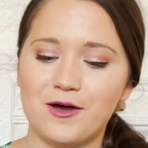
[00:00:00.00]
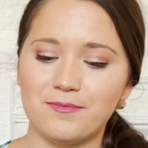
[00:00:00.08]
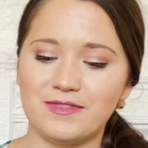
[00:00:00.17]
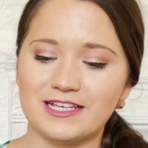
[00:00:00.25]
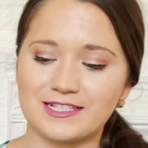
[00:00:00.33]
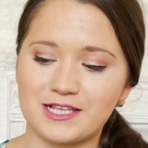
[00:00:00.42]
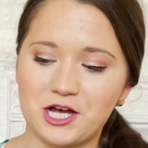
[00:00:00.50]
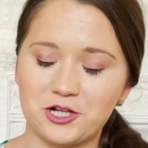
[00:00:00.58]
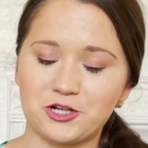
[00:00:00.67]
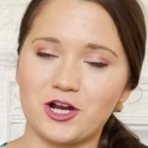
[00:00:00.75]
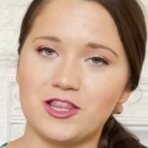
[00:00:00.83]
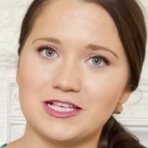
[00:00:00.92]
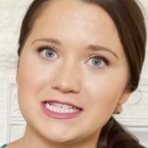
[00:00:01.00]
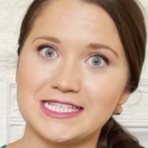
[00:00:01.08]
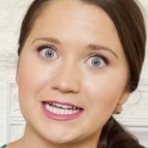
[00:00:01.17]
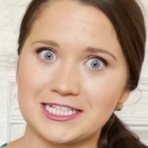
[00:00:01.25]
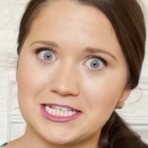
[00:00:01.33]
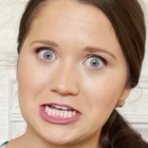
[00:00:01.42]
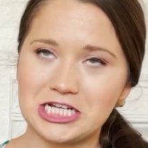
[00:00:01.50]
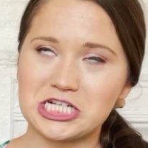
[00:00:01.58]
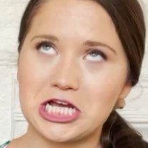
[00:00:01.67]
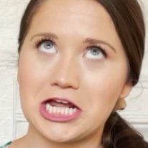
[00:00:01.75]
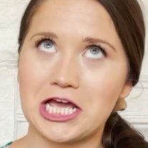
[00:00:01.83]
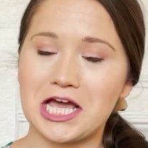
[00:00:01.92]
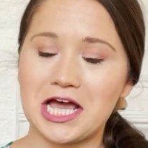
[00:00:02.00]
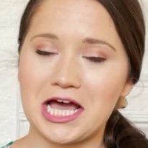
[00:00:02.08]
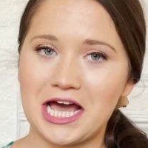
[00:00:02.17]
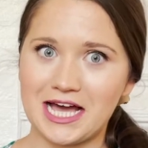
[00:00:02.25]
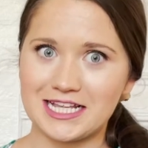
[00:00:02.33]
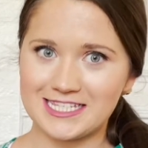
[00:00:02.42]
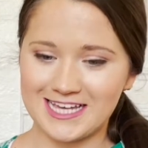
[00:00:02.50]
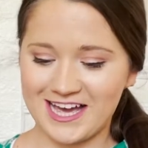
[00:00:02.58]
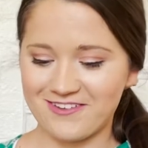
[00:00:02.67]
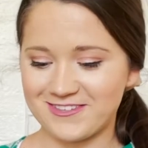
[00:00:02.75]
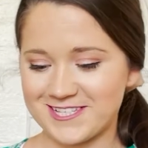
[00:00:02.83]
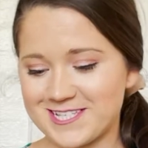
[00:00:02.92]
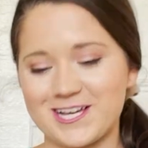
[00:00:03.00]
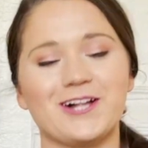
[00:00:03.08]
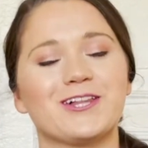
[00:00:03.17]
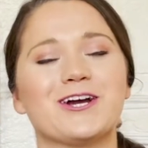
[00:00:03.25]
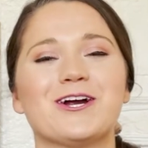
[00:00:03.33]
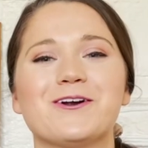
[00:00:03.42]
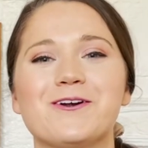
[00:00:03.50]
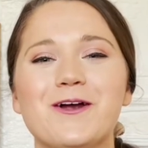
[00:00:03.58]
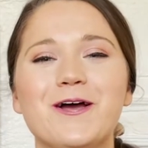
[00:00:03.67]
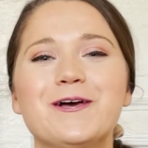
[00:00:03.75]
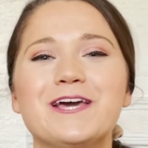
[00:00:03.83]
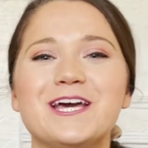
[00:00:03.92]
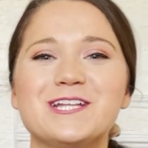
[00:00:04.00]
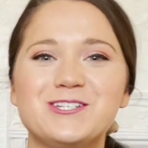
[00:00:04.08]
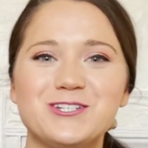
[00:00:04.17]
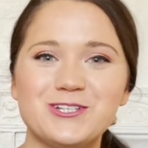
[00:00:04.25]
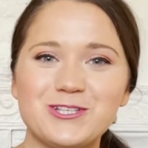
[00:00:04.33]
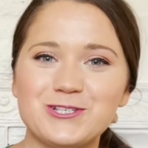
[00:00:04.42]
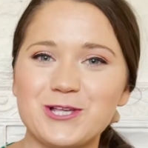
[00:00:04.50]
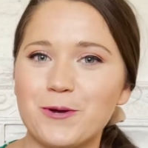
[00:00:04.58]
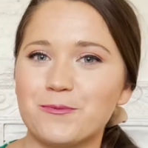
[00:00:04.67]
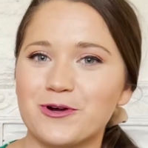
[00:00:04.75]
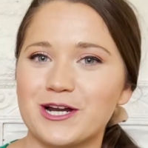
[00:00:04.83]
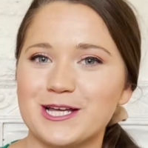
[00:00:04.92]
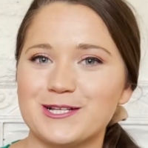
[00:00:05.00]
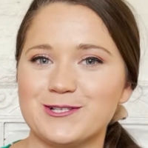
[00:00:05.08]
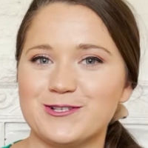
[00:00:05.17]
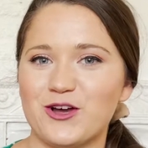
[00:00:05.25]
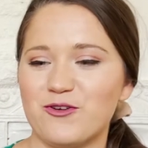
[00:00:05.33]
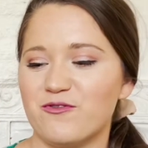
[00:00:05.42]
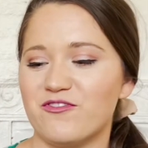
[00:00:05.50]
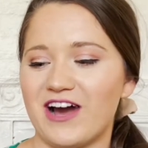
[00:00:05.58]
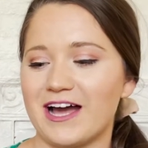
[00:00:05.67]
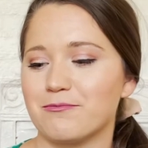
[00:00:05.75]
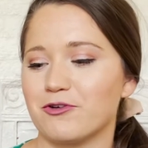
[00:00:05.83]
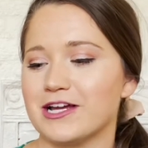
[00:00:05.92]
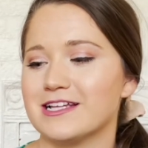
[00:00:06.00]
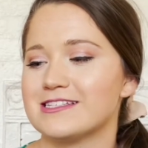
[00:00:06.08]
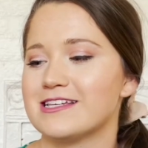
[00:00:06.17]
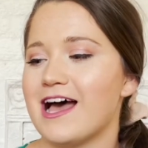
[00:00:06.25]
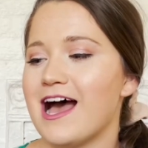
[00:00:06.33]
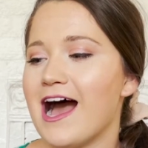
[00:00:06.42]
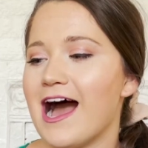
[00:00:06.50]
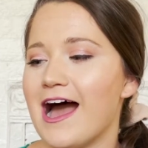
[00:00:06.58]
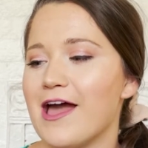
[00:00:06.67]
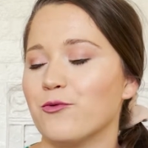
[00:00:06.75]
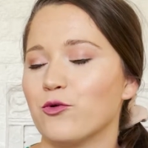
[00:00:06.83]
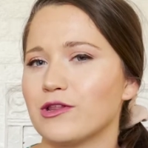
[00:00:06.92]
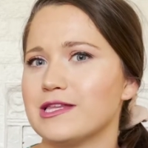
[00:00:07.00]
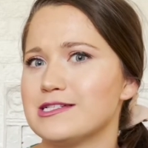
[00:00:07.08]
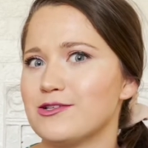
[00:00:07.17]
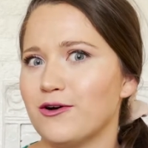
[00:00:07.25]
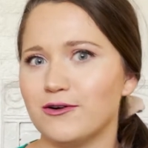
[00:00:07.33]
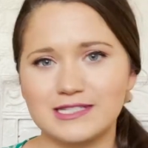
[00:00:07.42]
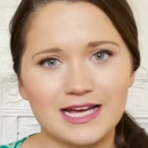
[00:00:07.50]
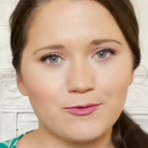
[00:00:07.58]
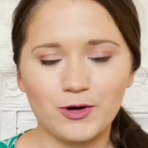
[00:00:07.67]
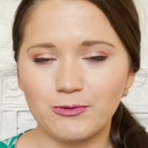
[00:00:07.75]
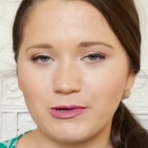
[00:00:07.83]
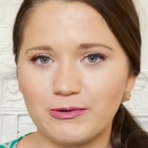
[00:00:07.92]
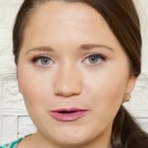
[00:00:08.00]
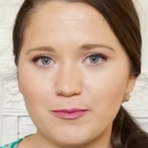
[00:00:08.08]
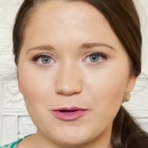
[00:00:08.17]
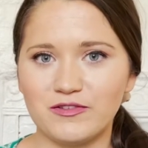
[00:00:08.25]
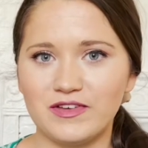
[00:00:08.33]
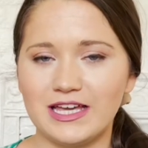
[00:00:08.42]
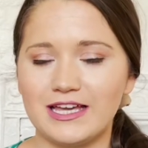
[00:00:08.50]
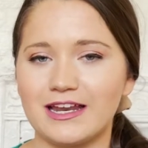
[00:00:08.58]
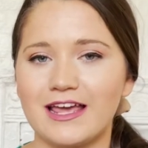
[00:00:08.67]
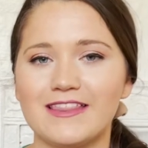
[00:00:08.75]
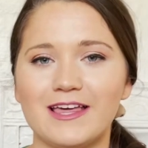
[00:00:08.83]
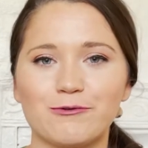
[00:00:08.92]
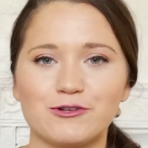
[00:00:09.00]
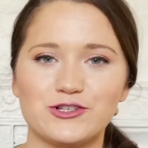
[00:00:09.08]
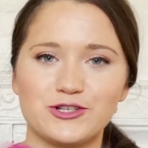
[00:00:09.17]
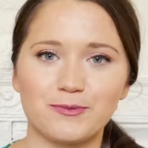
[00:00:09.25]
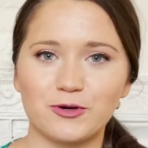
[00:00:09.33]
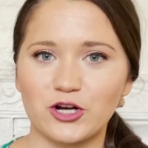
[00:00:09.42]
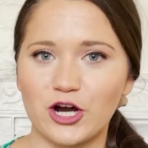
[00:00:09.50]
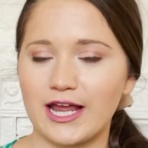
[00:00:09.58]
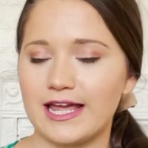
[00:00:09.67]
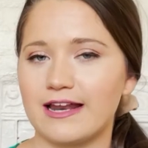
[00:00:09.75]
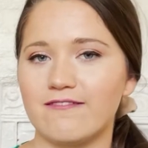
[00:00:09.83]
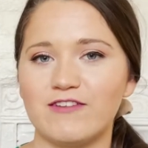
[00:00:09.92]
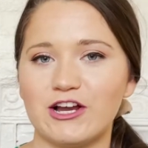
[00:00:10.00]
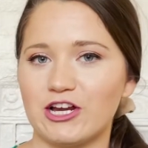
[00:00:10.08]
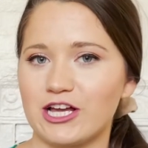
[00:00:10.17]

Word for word: this color and the 6-inch, and I had to have this color. It's just so pretty and so vibrant. I wore these the whole time while we were moving. They were super great, very